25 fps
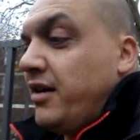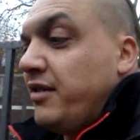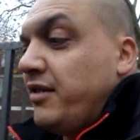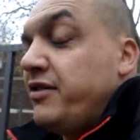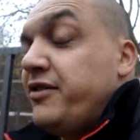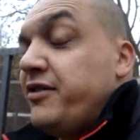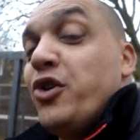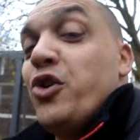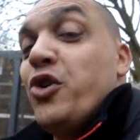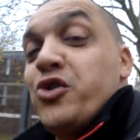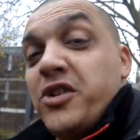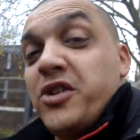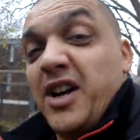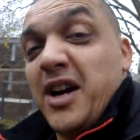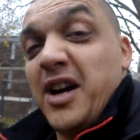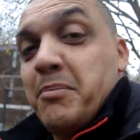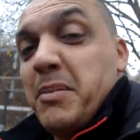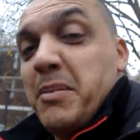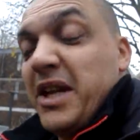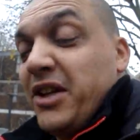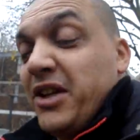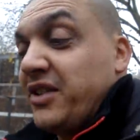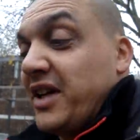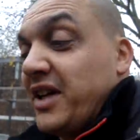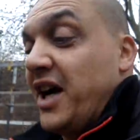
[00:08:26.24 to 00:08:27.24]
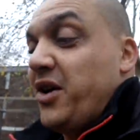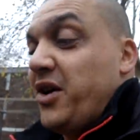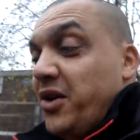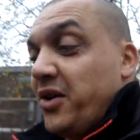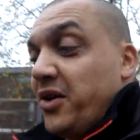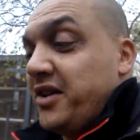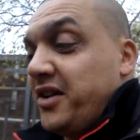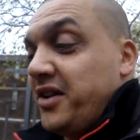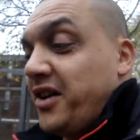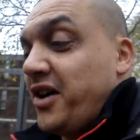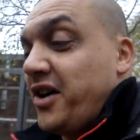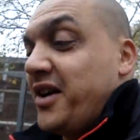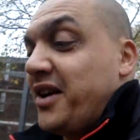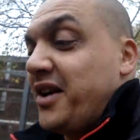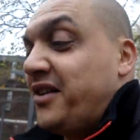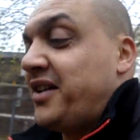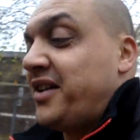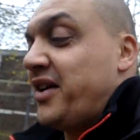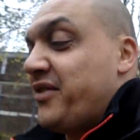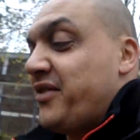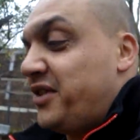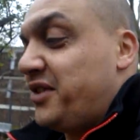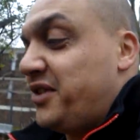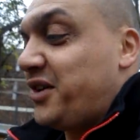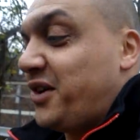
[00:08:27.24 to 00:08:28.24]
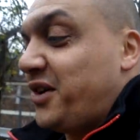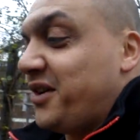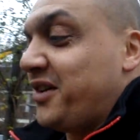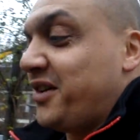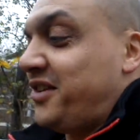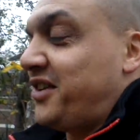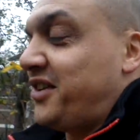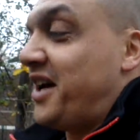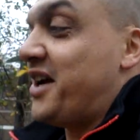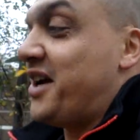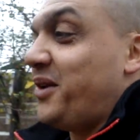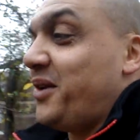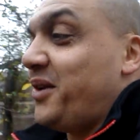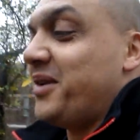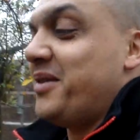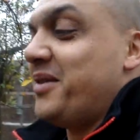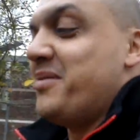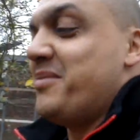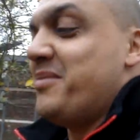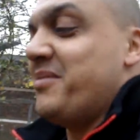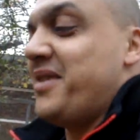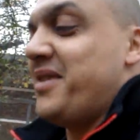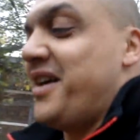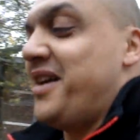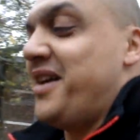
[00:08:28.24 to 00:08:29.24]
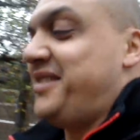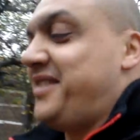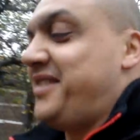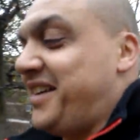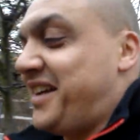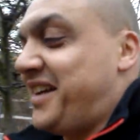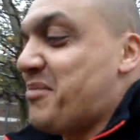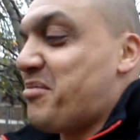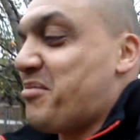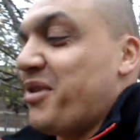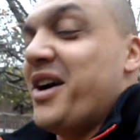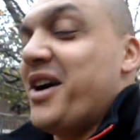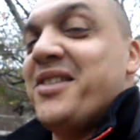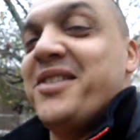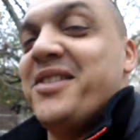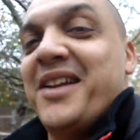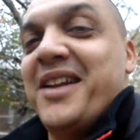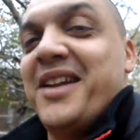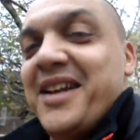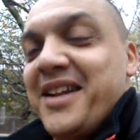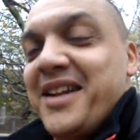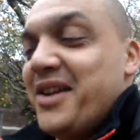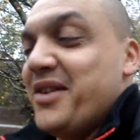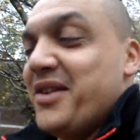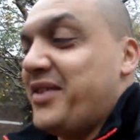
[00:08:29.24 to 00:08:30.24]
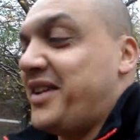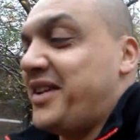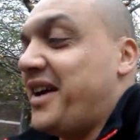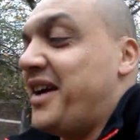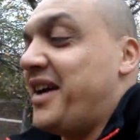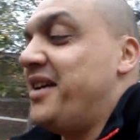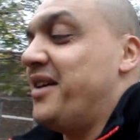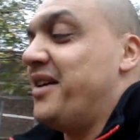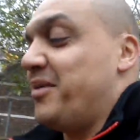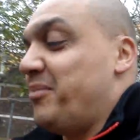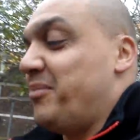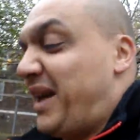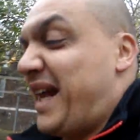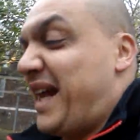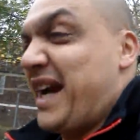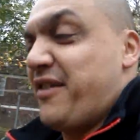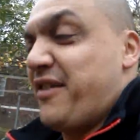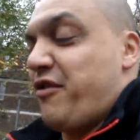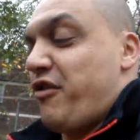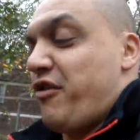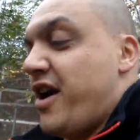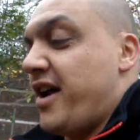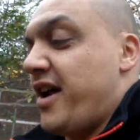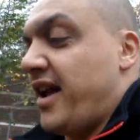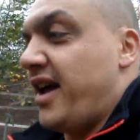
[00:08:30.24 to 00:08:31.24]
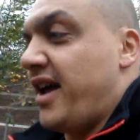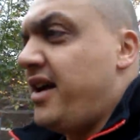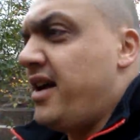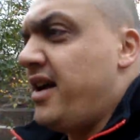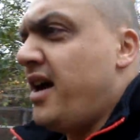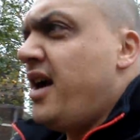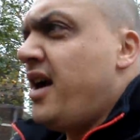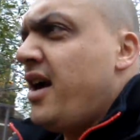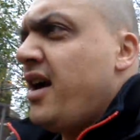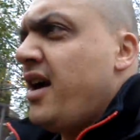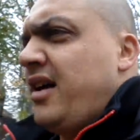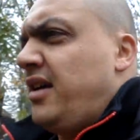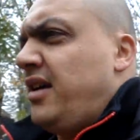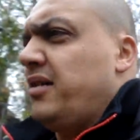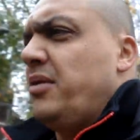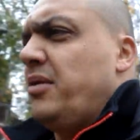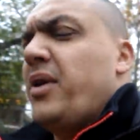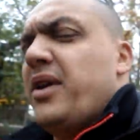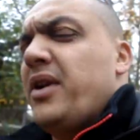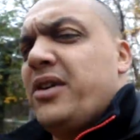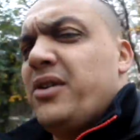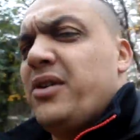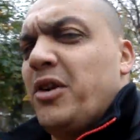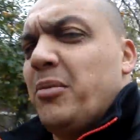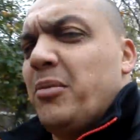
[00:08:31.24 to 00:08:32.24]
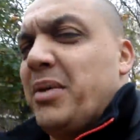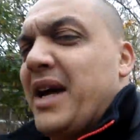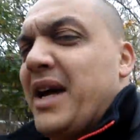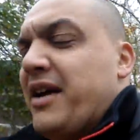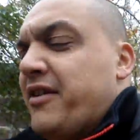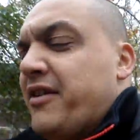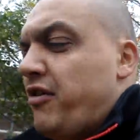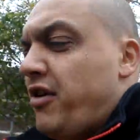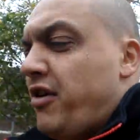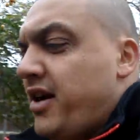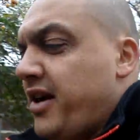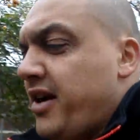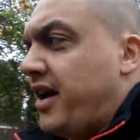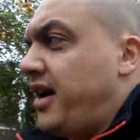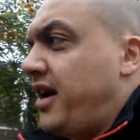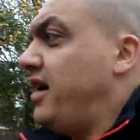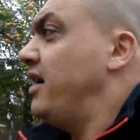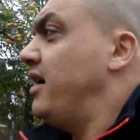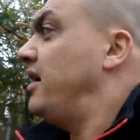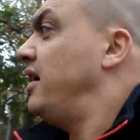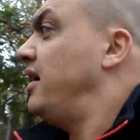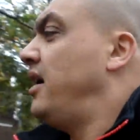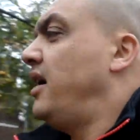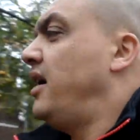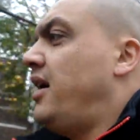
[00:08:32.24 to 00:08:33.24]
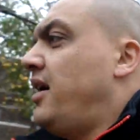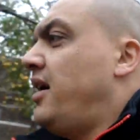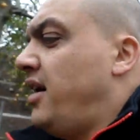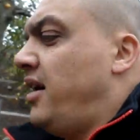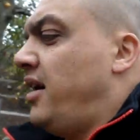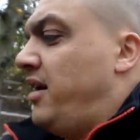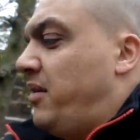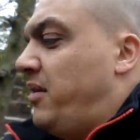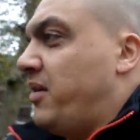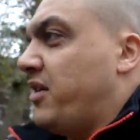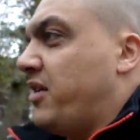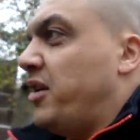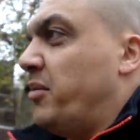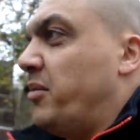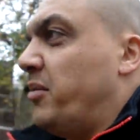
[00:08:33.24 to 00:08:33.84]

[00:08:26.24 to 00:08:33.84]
unfortunately, I missed out on the $97 sale ticket price that they had the other day on Black Friday. I don't know why I call it Black Friday. What